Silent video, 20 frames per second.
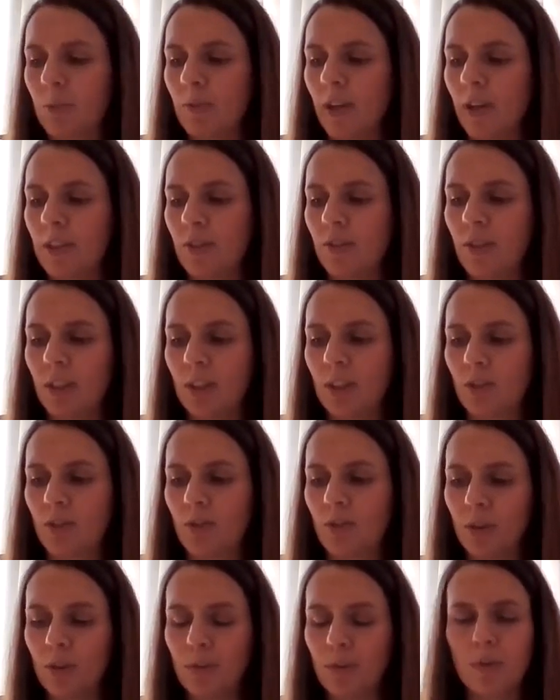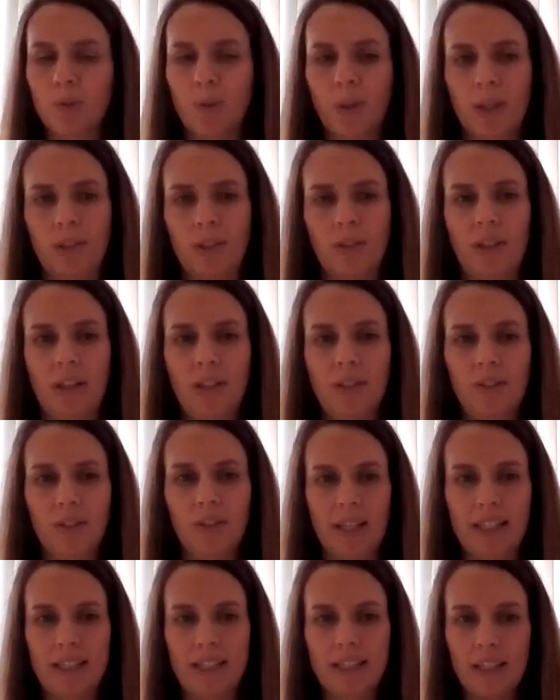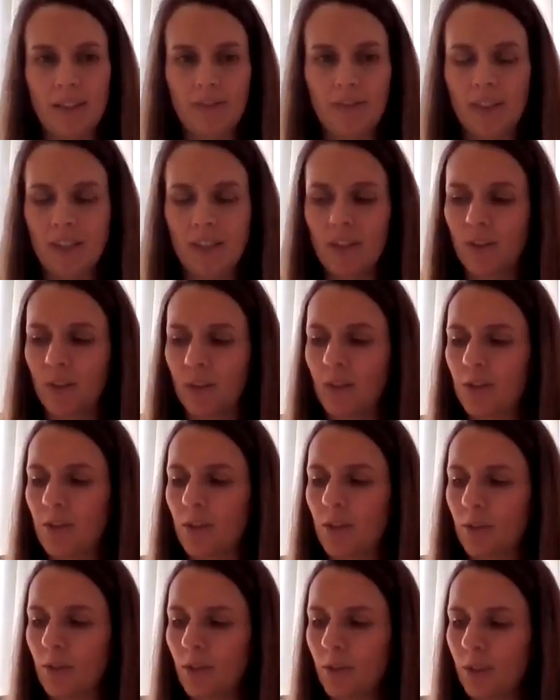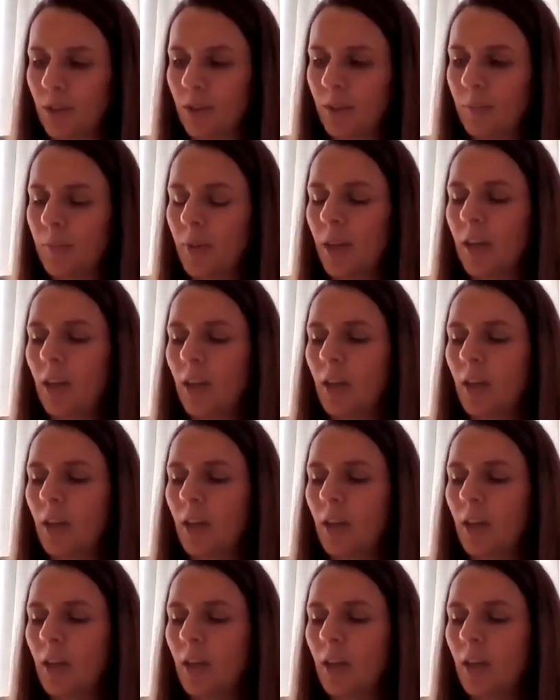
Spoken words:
we've had a real strong focus on internet safety across the school.